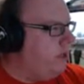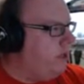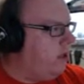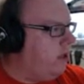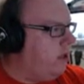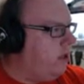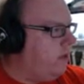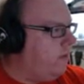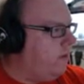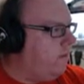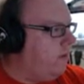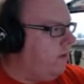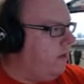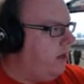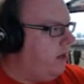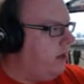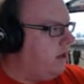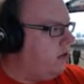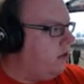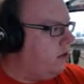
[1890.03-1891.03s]

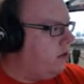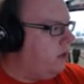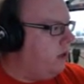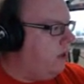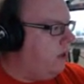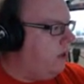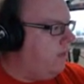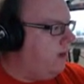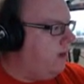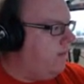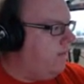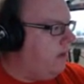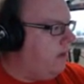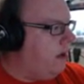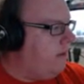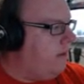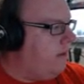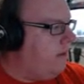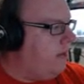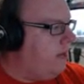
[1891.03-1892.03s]
chlorophyte
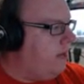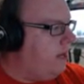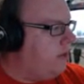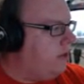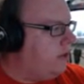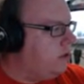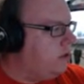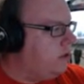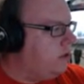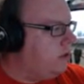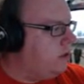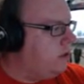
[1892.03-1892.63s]
farm for that.